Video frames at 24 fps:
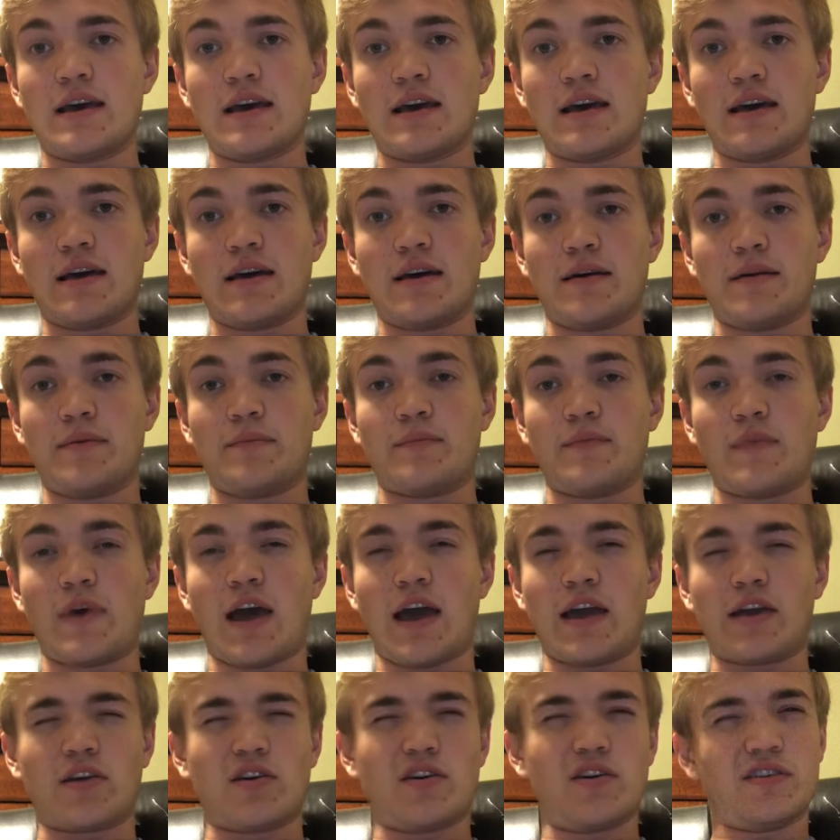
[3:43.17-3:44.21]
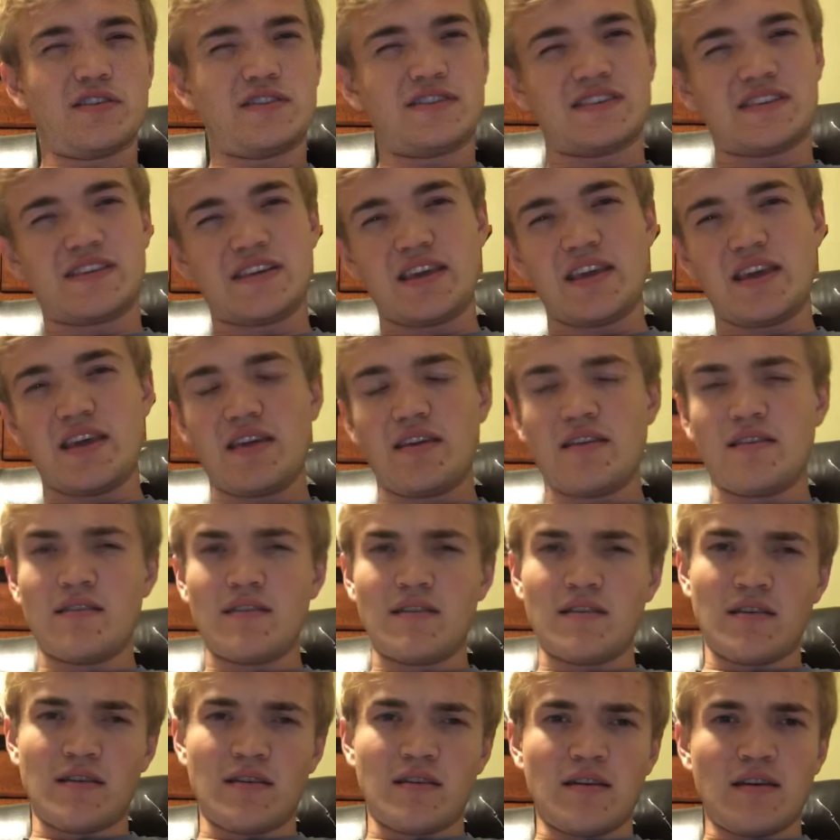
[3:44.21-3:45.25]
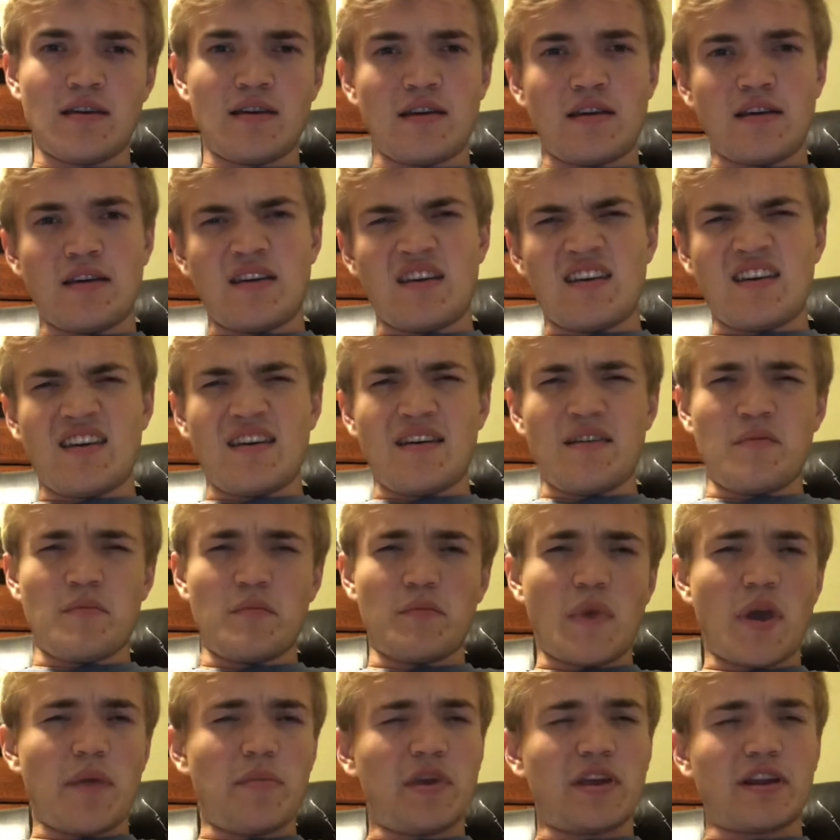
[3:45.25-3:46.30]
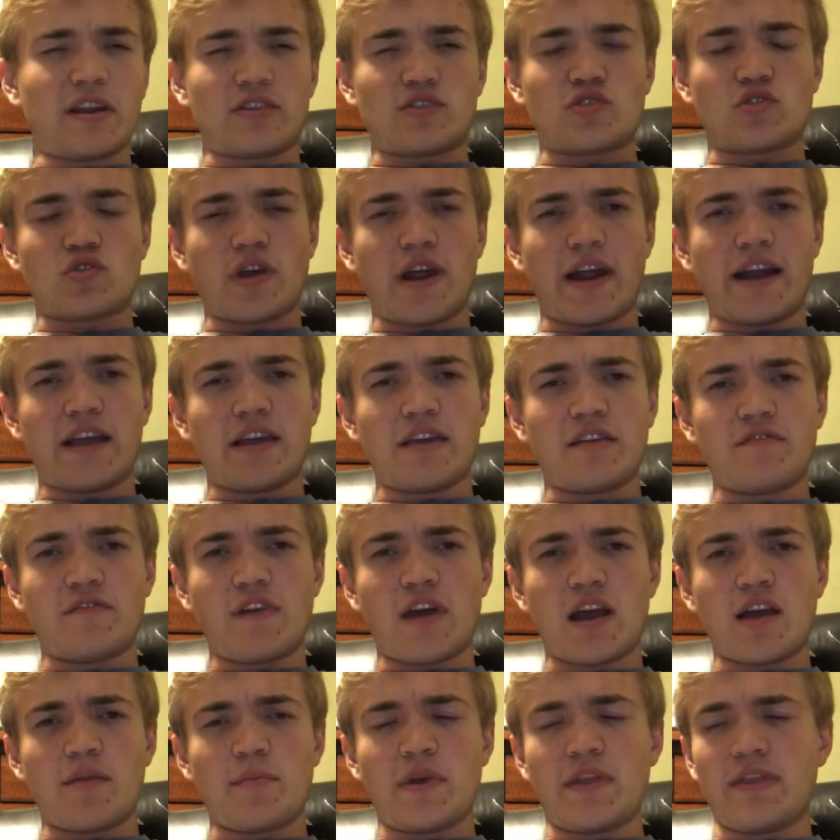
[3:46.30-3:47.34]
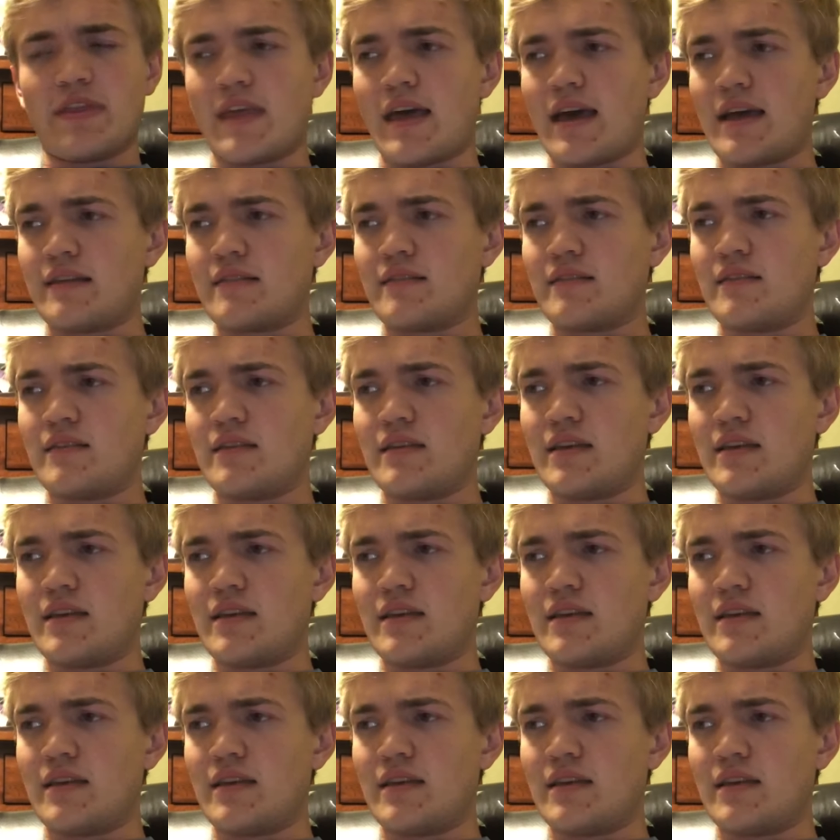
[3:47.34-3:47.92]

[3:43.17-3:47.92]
I could see maybe in a training environment that